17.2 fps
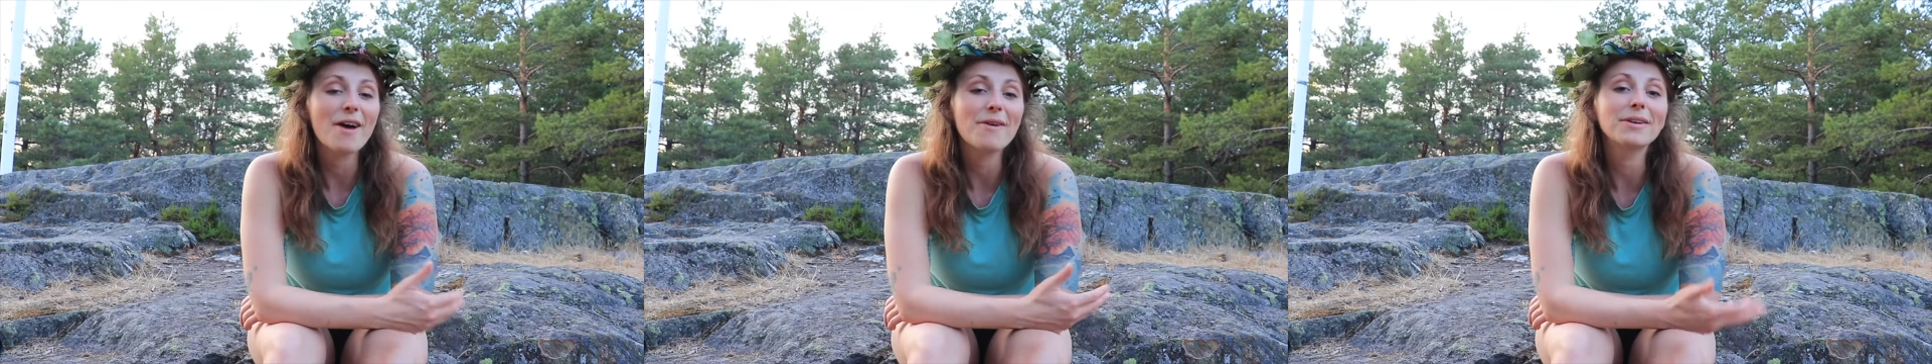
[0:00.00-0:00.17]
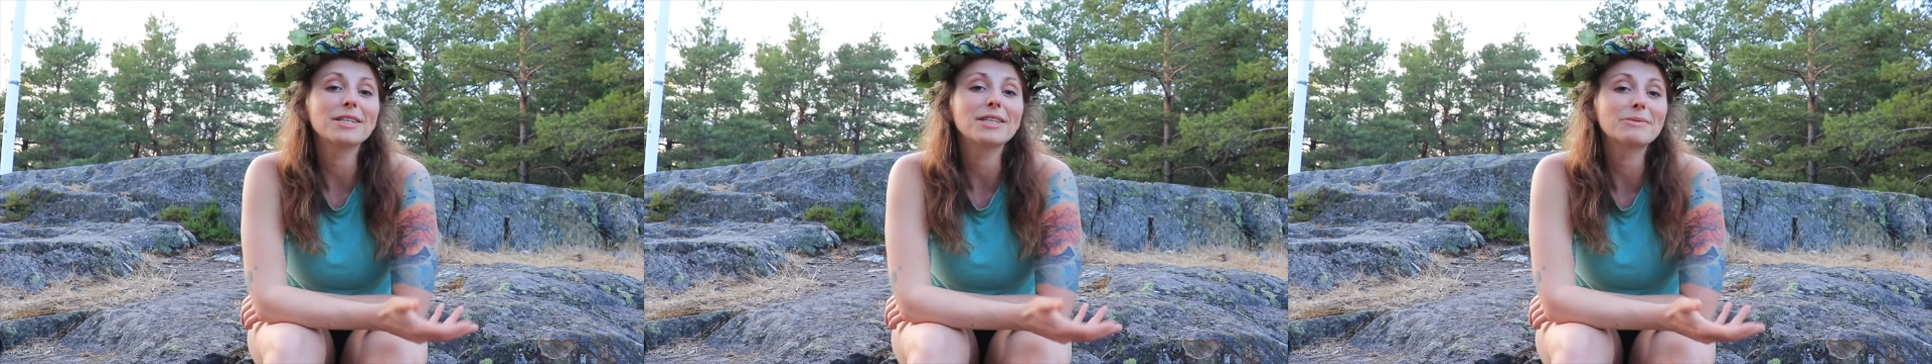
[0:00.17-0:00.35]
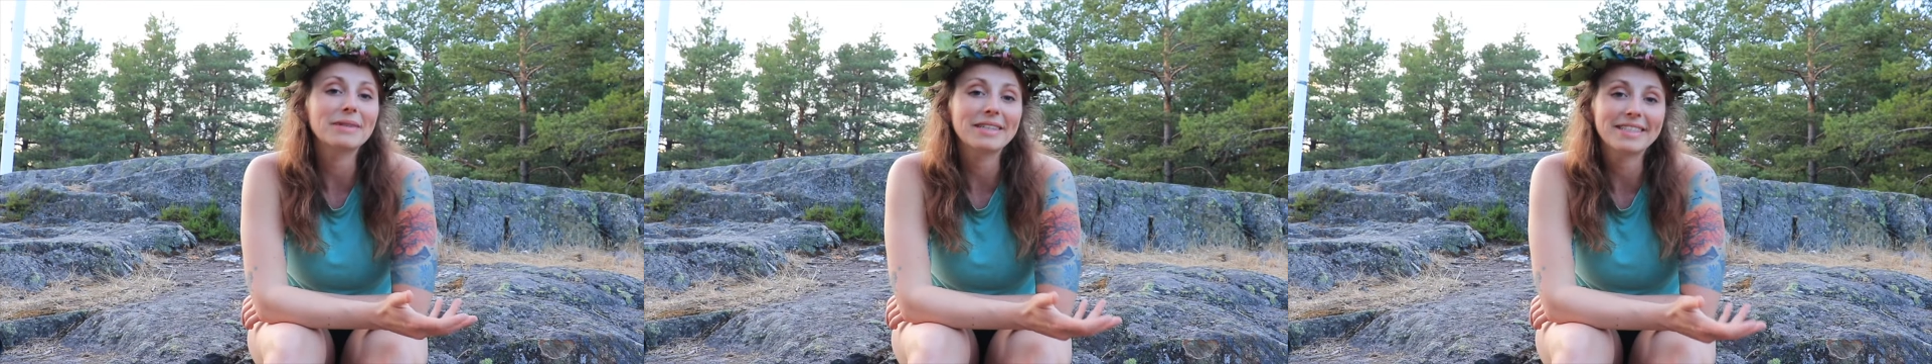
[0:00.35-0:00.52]
I would
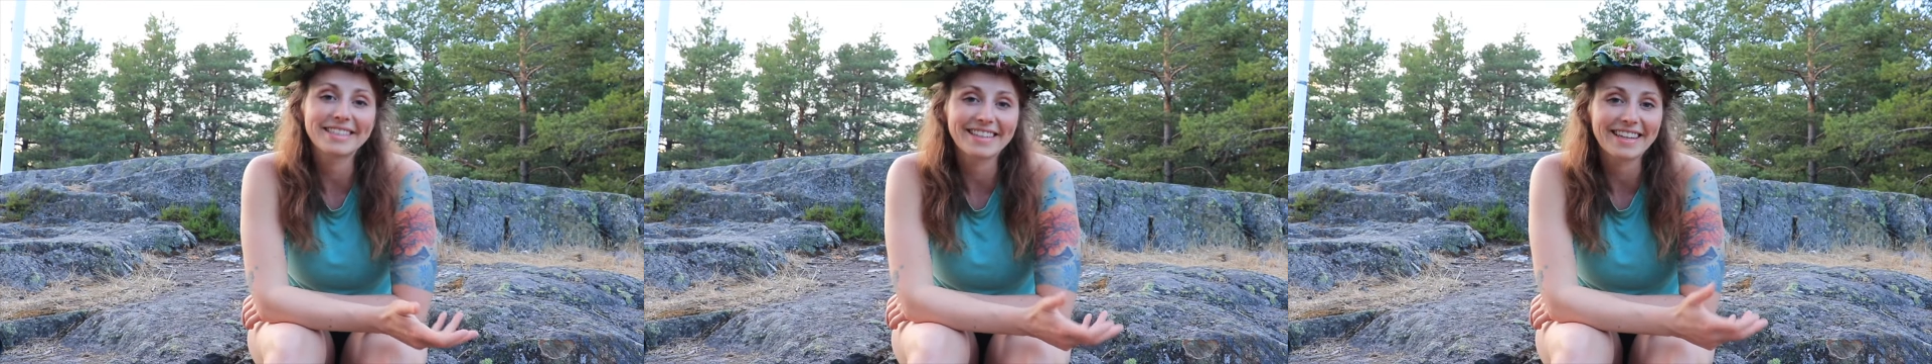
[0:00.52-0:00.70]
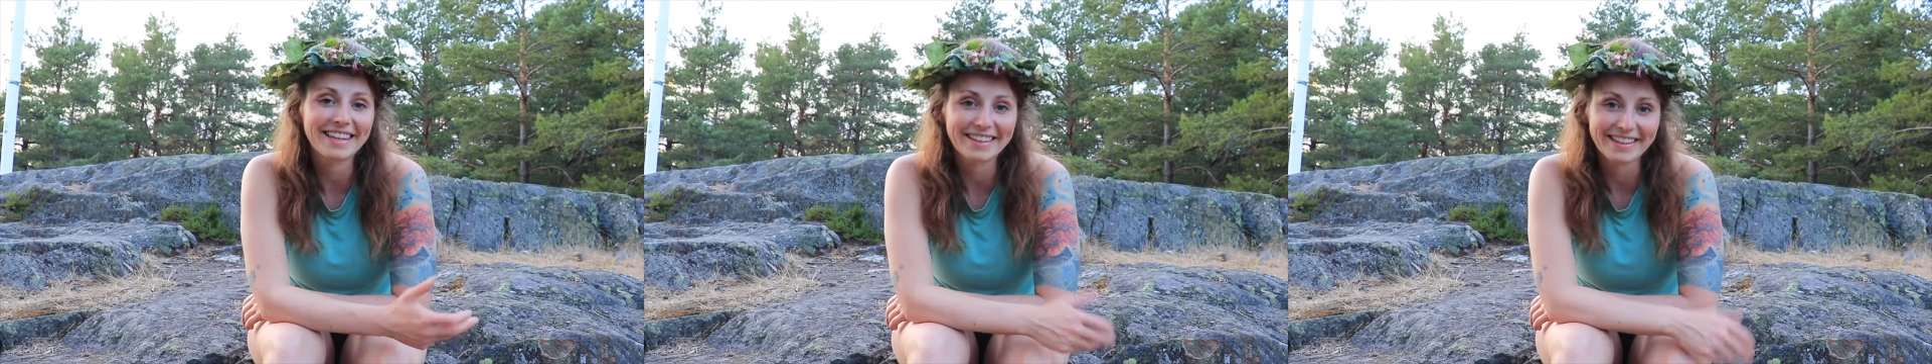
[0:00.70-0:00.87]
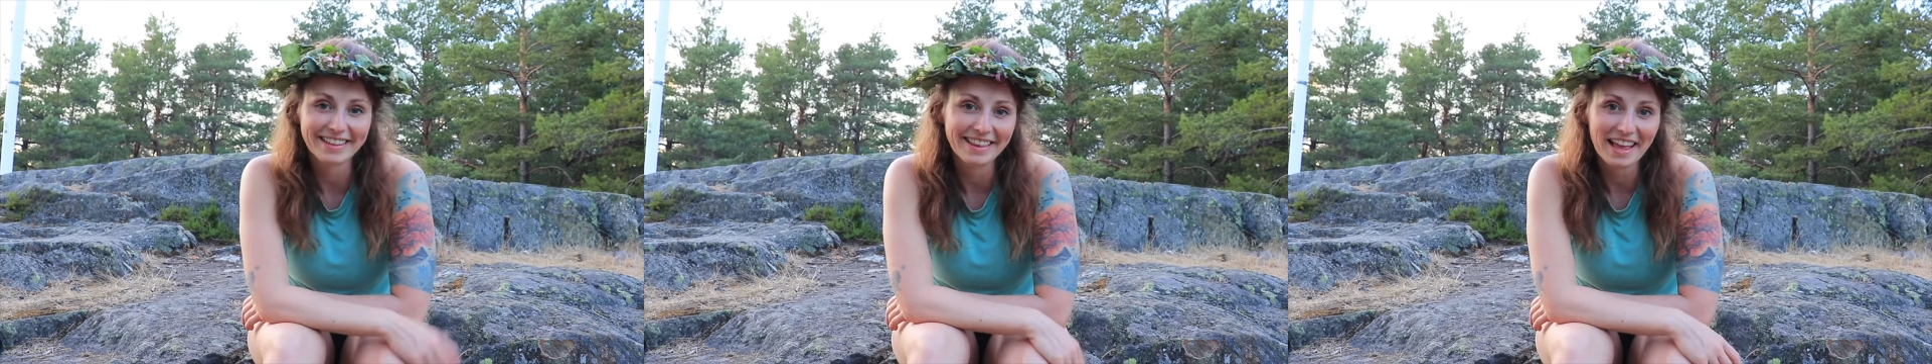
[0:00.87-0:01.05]
expect
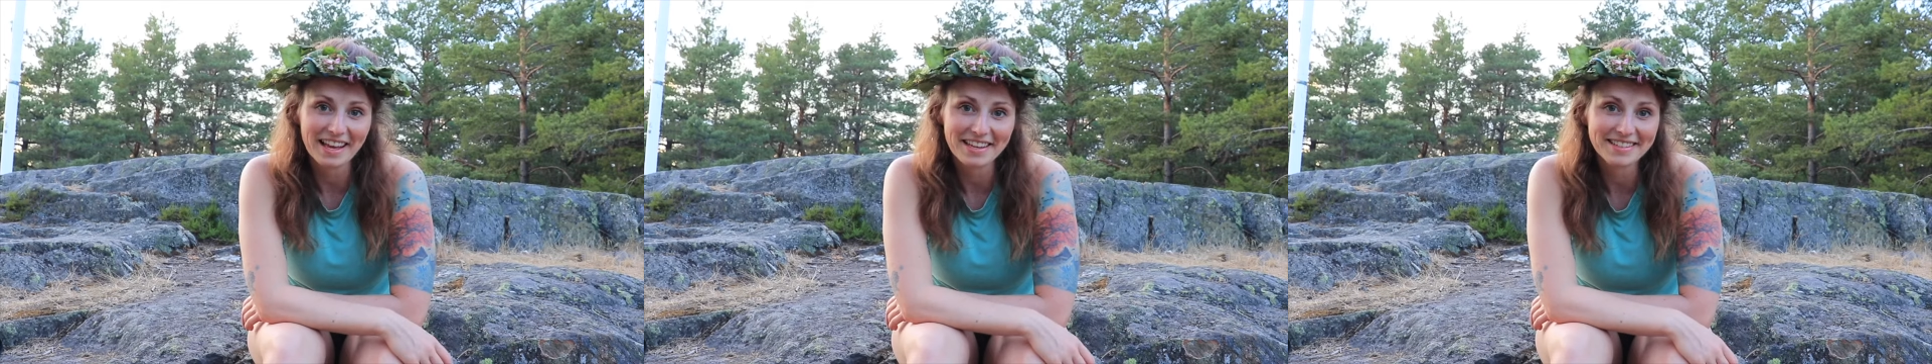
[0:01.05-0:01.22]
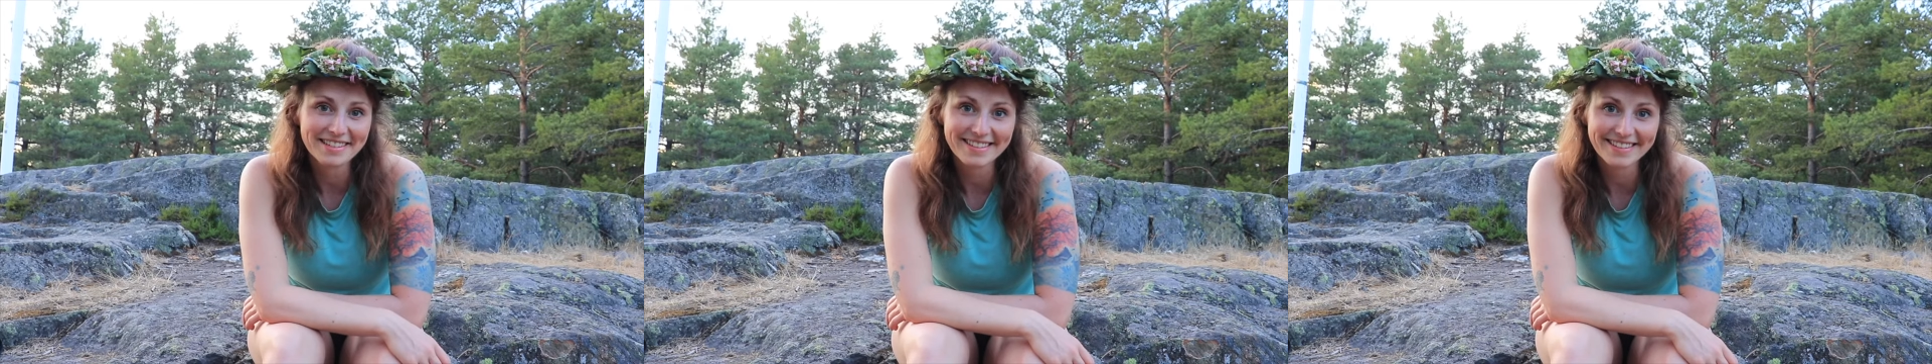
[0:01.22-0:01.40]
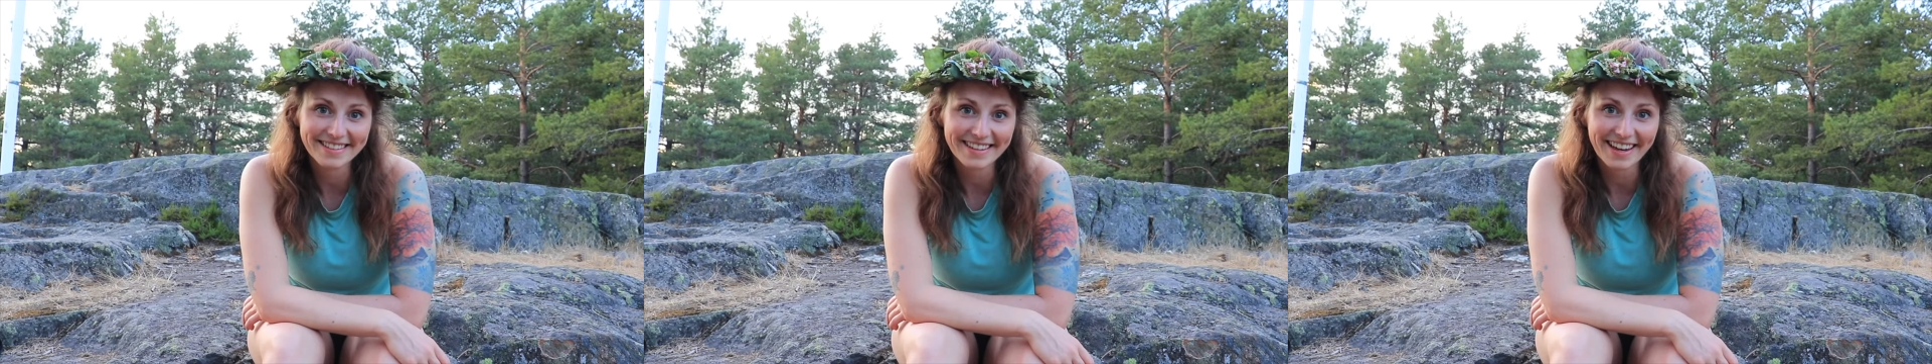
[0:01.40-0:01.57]
nothing
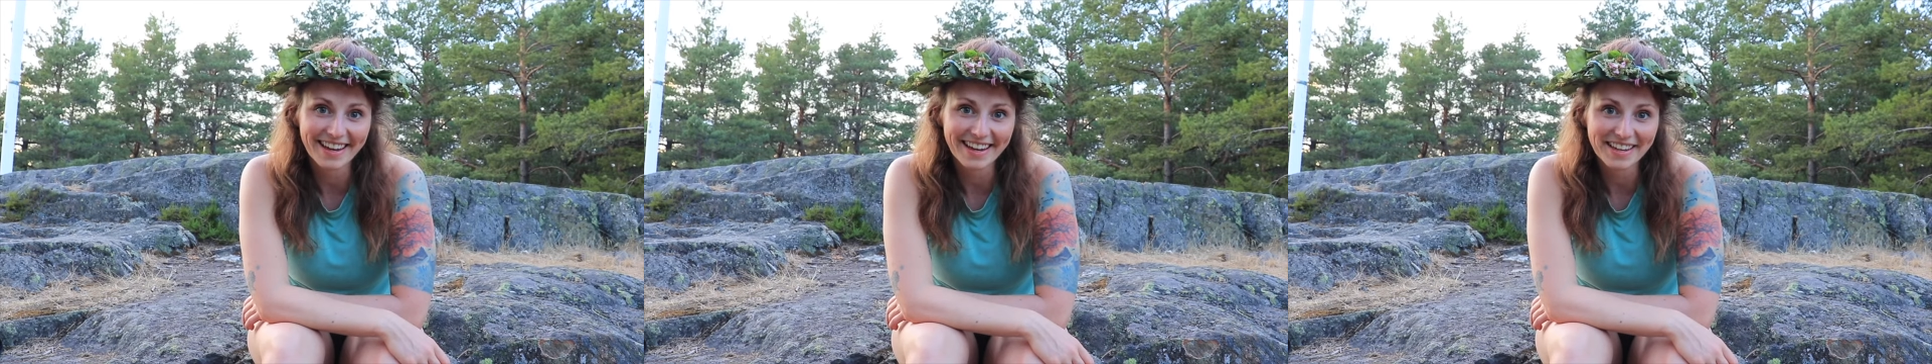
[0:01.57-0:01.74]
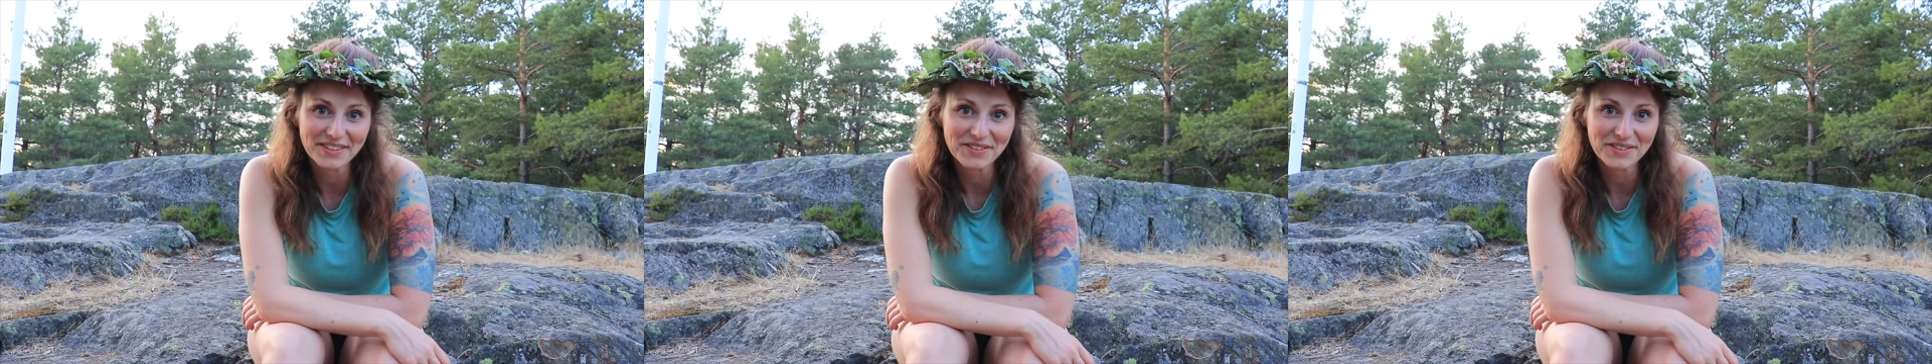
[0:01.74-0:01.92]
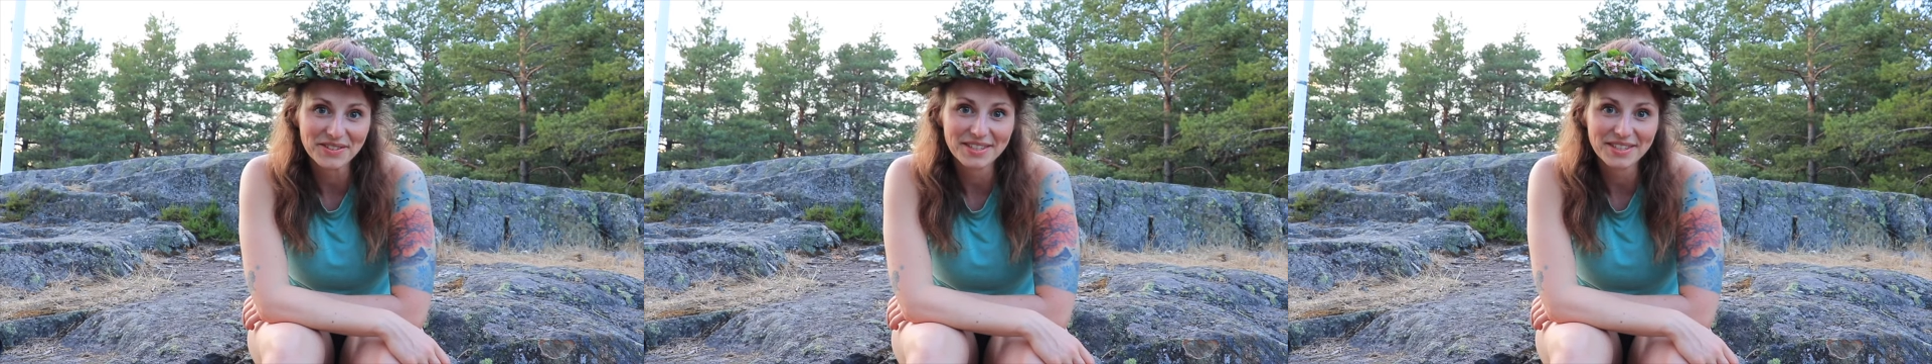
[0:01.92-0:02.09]
less, I
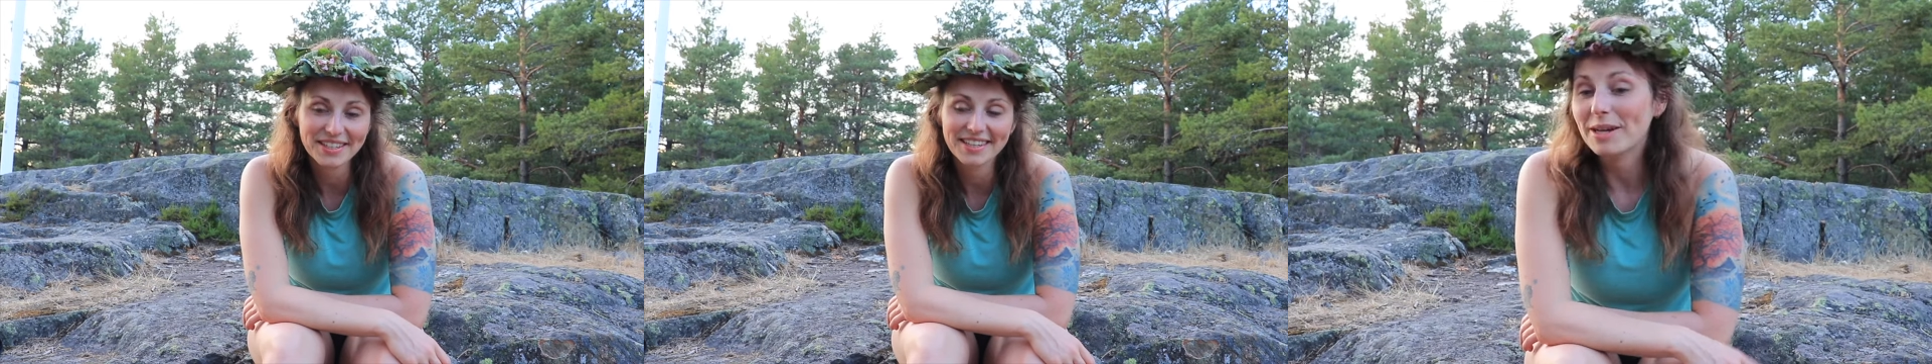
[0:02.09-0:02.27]
guess.